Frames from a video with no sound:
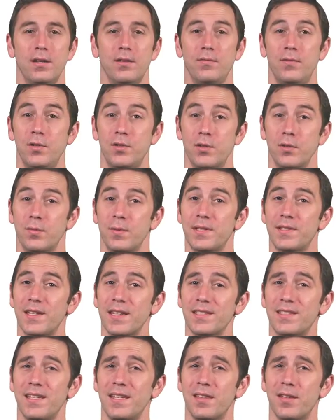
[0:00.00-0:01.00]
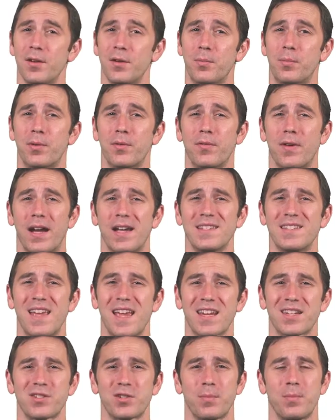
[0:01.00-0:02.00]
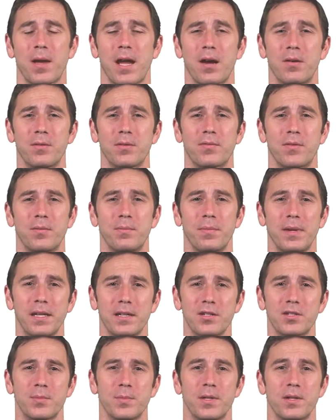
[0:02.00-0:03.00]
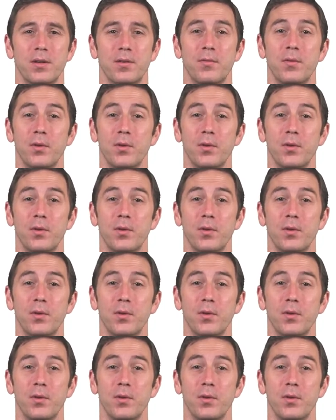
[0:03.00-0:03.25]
Fusion 360, though, provides extra power for management of